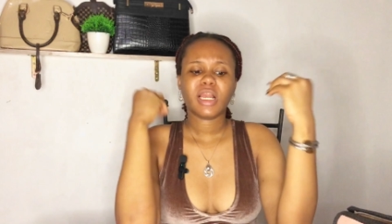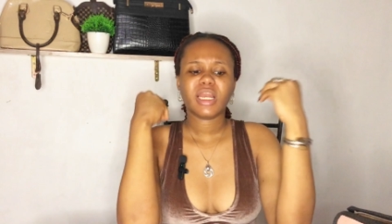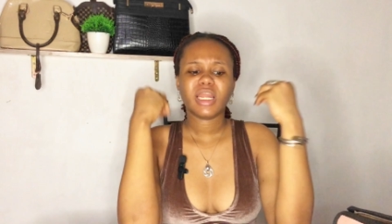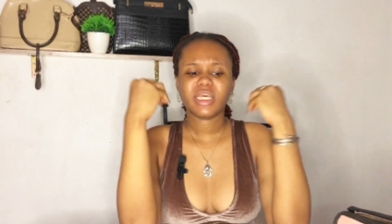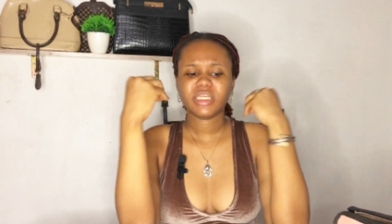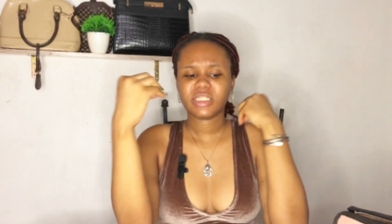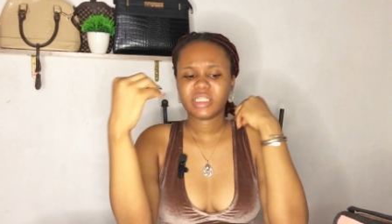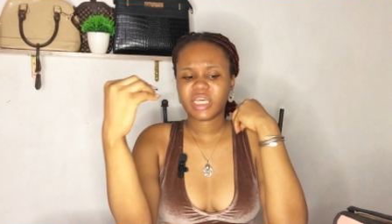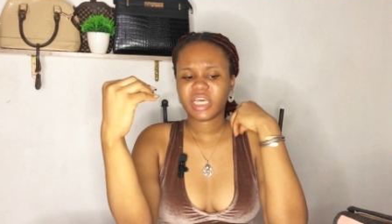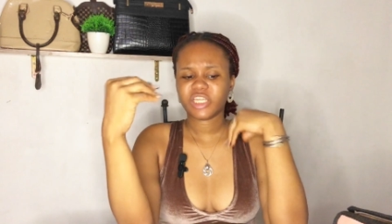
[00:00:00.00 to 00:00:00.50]

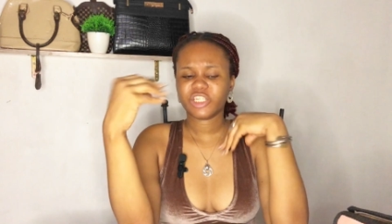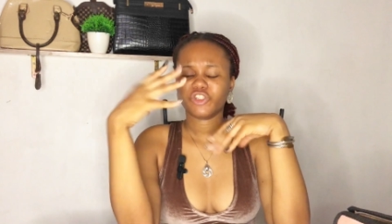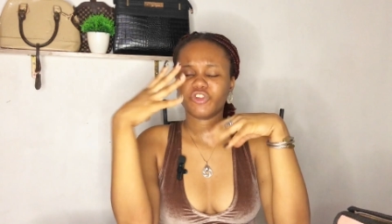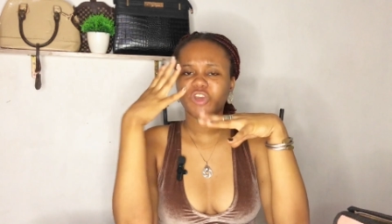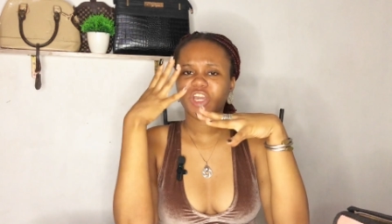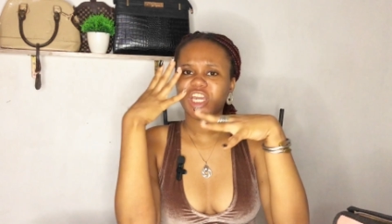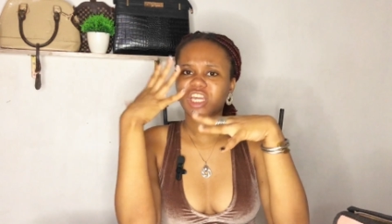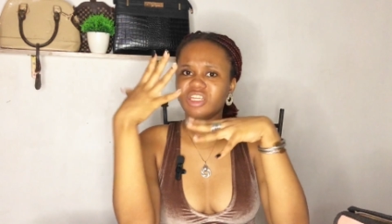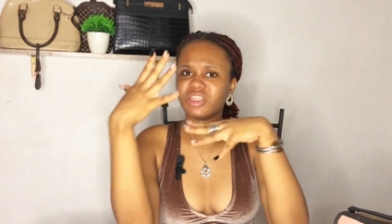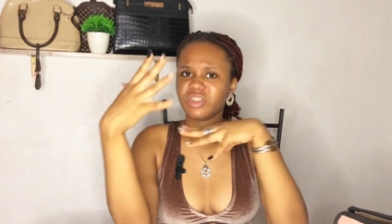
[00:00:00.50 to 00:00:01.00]
let's get
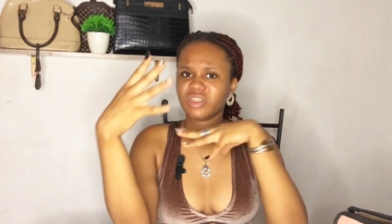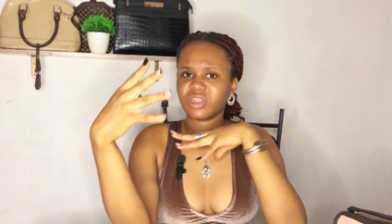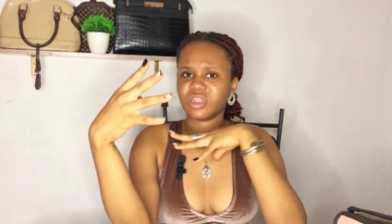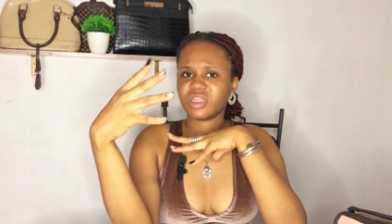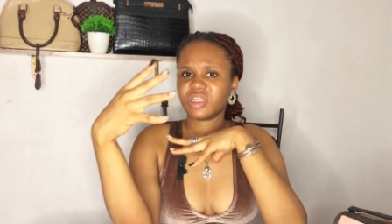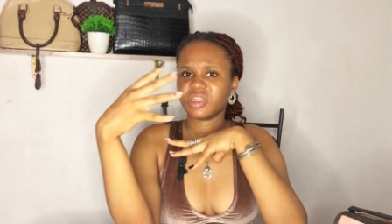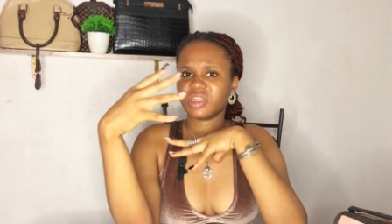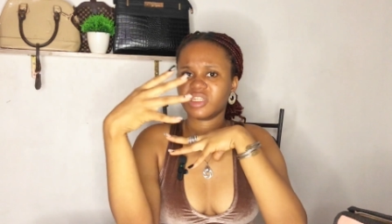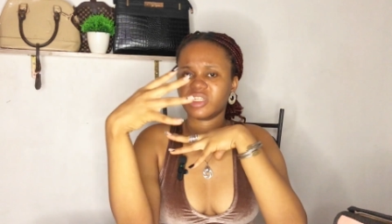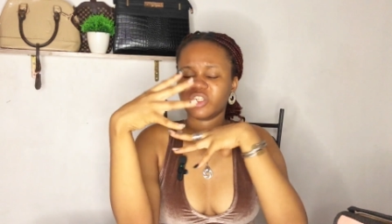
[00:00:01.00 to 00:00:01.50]
straight into
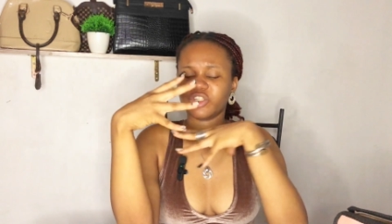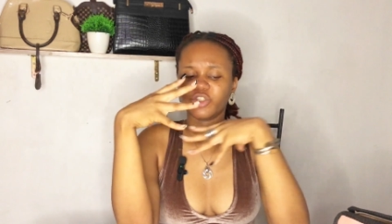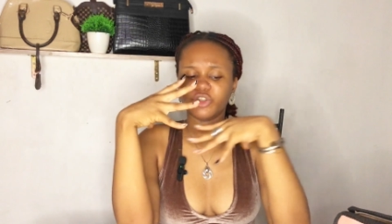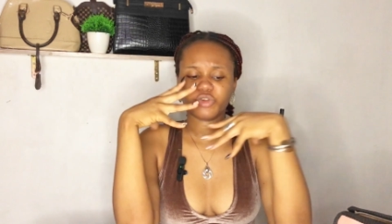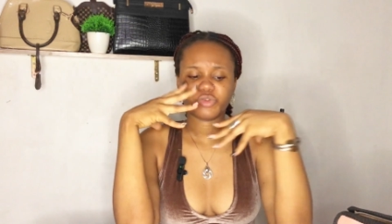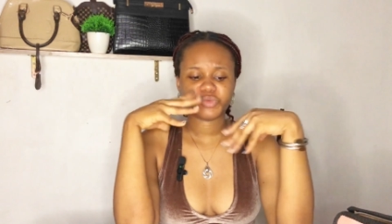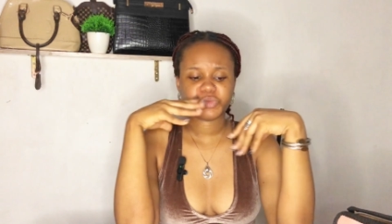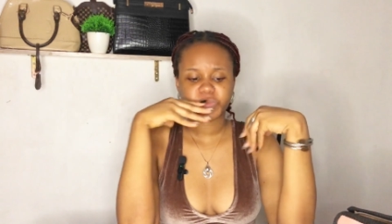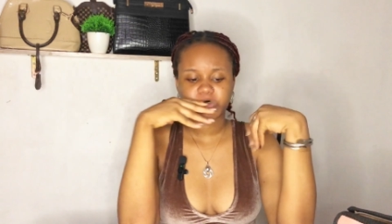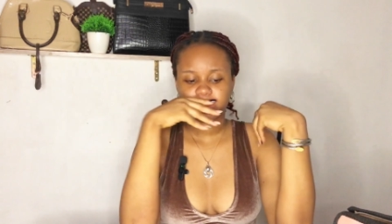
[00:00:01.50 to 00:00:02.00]
this, you
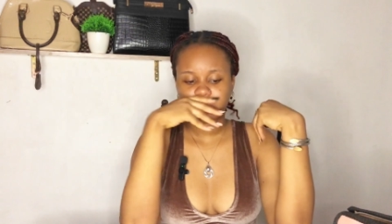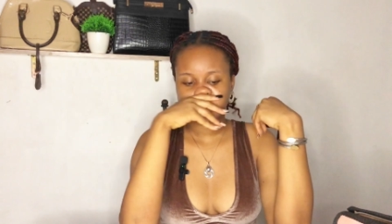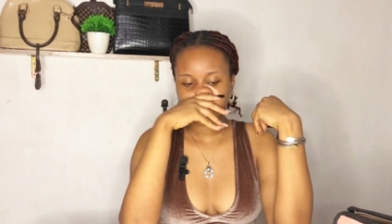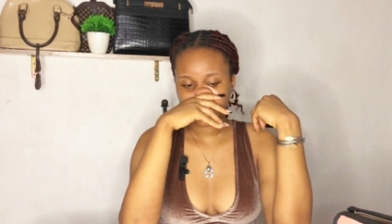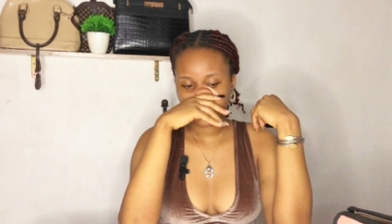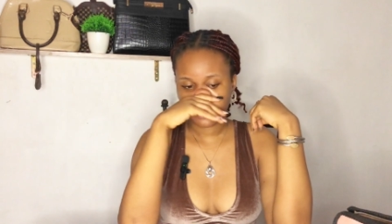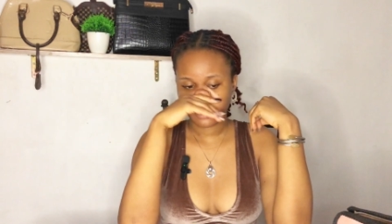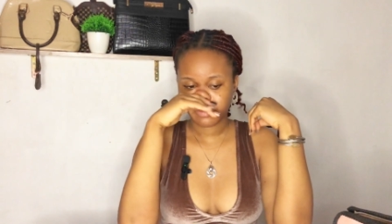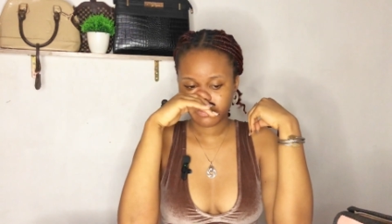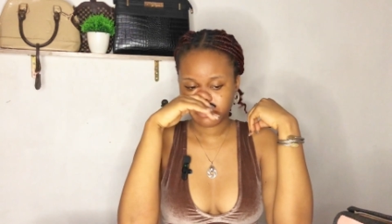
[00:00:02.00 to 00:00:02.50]
know,
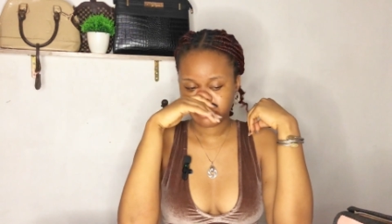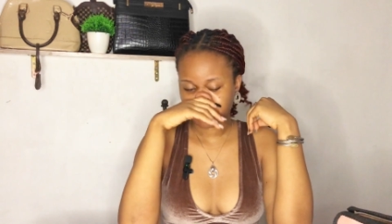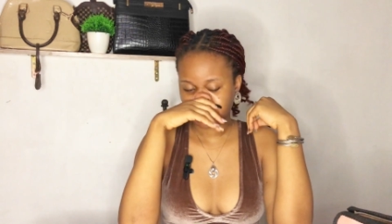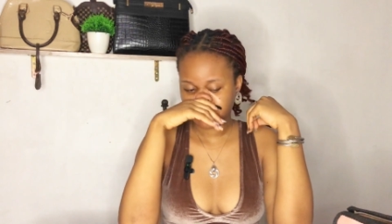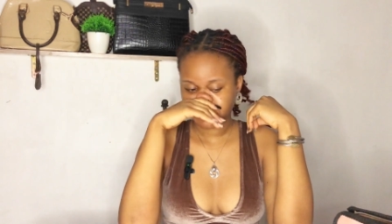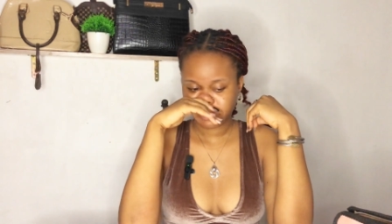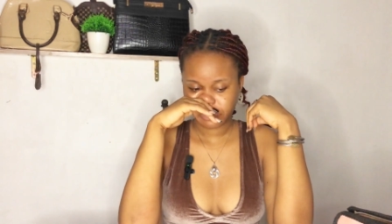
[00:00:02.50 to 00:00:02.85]
um